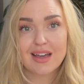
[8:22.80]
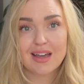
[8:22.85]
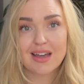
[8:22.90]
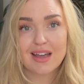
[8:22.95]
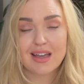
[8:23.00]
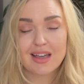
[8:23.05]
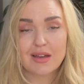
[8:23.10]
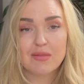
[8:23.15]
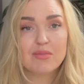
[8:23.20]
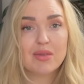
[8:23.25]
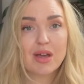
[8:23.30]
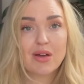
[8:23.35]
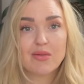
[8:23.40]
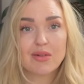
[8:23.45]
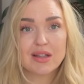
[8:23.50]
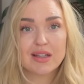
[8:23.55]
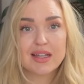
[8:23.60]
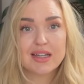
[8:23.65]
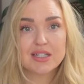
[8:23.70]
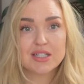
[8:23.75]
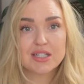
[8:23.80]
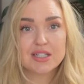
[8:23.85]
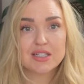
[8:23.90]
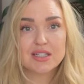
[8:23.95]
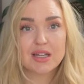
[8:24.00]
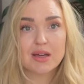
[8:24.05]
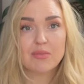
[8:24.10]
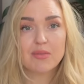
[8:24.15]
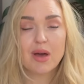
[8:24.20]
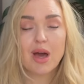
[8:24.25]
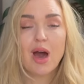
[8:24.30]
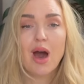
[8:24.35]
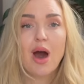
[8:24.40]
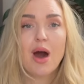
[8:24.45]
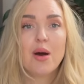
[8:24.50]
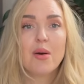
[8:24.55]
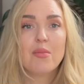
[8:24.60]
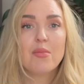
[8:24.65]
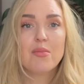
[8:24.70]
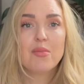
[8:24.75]
it can be a relationship,
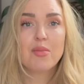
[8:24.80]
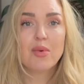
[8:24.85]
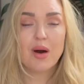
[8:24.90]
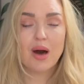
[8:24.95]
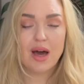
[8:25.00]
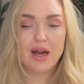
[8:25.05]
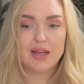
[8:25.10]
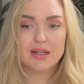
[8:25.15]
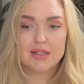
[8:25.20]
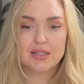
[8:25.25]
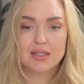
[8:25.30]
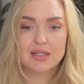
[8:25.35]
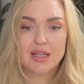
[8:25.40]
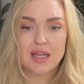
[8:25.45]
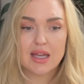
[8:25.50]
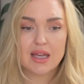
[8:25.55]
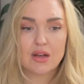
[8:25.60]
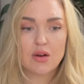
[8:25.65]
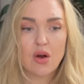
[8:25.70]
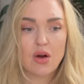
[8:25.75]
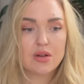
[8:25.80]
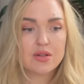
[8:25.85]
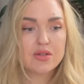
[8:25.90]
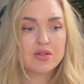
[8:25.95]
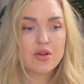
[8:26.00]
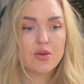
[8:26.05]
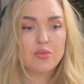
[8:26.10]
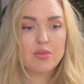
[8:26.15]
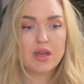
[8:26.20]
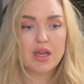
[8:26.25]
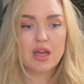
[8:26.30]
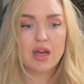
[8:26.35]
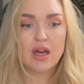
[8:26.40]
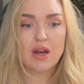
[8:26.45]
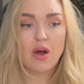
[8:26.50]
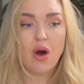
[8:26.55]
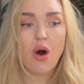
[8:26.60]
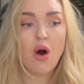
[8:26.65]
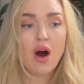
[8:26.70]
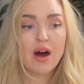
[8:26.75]
but it can also be
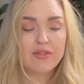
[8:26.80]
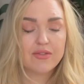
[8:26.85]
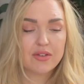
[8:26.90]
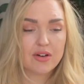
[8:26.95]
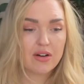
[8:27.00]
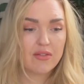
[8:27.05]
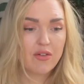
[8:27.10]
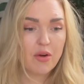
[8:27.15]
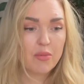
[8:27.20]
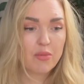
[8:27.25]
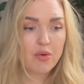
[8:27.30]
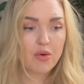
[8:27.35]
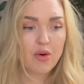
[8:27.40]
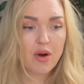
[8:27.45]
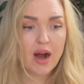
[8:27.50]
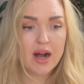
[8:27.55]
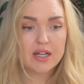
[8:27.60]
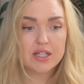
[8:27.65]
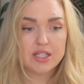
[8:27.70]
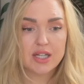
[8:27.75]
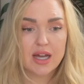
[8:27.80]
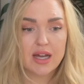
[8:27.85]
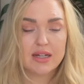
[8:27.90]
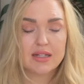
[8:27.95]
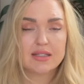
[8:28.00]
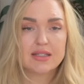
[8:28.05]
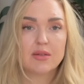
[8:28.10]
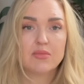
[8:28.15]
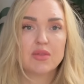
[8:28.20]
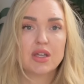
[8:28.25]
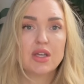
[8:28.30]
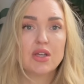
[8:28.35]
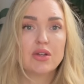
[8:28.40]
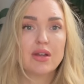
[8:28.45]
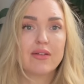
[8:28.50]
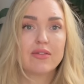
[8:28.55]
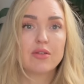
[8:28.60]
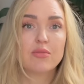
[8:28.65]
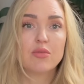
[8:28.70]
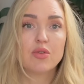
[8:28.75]
an offer of a project, something you'd
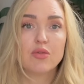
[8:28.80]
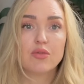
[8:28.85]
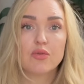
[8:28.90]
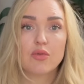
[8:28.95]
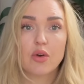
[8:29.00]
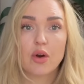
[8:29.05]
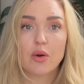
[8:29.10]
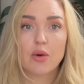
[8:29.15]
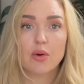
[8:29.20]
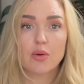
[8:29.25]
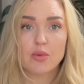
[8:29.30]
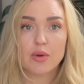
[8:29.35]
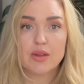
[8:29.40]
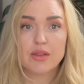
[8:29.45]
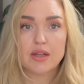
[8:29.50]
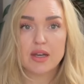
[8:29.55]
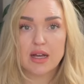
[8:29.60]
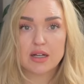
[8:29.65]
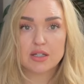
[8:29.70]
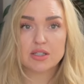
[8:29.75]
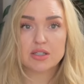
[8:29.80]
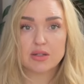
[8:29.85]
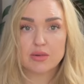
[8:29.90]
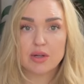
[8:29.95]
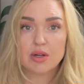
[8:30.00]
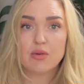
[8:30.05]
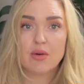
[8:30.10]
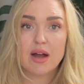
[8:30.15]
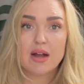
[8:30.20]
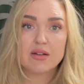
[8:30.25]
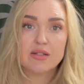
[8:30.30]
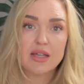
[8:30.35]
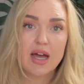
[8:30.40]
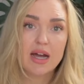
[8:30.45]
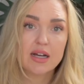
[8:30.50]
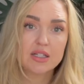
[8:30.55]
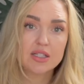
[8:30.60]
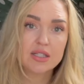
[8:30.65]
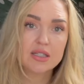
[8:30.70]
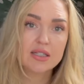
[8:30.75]
have to move forward with and actually requires
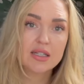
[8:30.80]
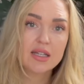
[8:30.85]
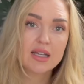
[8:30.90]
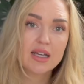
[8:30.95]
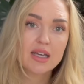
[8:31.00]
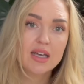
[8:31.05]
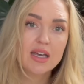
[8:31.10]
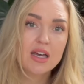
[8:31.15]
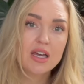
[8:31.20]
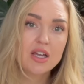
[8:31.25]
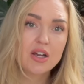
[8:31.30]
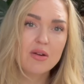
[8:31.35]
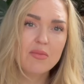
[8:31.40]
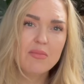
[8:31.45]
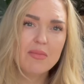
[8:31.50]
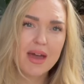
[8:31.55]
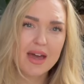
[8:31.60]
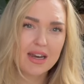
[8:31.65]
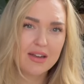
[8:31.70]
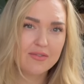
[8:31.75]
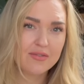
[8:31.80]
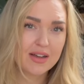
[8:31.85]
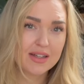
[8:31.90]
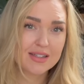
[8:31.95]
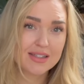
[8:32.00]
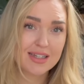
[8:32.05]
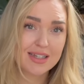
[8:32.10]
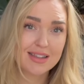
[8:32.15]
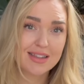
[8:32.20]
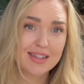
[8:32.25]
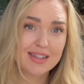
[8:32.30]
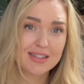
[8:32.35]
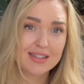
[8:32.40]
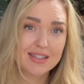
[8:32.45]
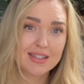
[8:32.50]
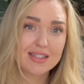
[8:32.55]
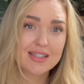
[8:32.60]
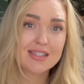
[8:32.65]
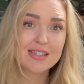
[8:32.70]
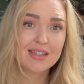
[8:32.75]
action. You're manifesting this.
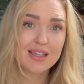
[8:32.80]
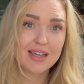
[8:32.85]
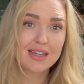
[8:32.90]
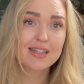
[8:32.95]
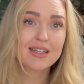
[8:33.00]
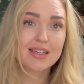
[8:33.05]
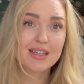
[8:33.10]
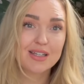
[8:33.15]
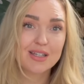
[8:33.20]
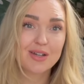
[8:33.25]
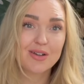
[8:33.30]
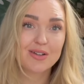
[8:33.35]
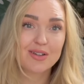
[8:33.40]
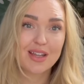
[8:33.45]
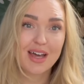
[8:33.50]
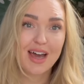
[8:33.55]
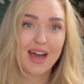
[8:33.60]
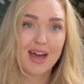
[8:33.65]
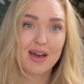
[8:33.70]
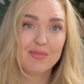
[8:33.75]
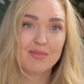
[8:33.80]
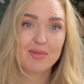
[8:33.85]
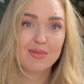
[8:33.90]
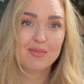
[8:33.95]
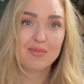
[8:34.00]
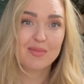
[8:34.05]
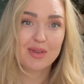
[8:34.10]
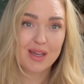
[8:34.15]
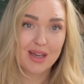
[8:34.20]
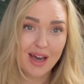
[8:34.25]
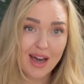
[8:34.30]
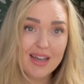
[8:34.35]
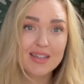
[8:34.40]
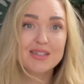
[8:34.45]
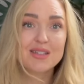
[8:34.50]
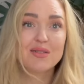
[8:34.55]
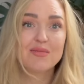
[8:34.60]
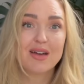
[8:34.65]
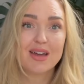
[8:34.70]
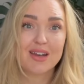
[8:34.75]
This is landing in your lap
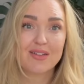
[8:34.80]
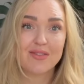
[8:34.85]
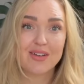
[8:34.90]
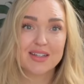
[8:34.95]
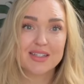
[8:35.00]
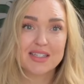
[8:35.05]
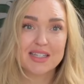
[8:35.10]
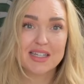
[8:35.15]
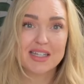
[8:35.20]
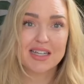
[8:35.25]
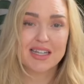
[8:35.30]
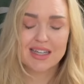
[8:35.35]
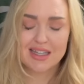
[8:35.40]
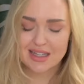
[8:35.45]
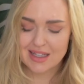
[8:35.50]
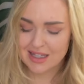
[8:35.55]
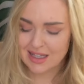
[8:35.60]
because you manifested it.